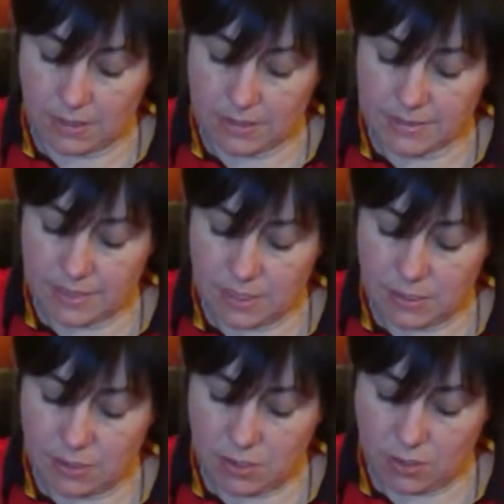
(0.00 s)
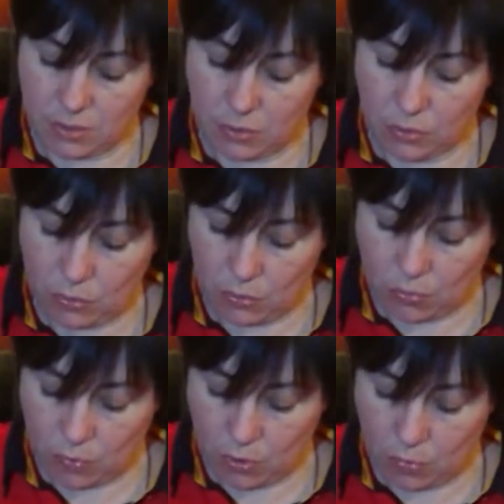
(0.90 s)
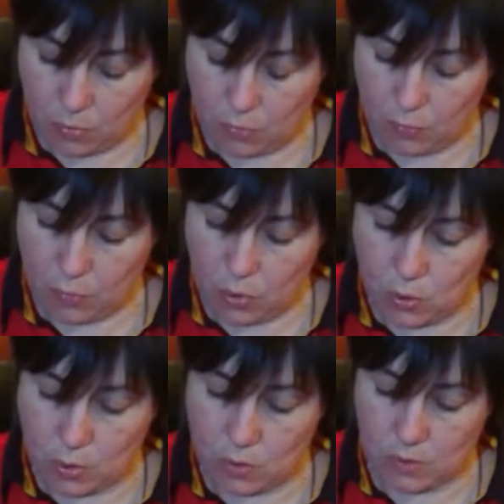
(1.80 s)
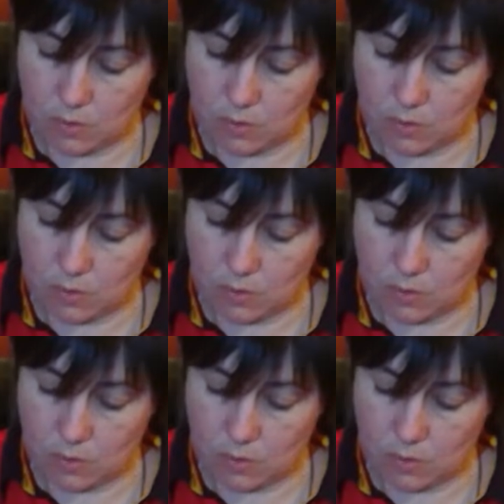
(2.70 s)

Is it in row 4?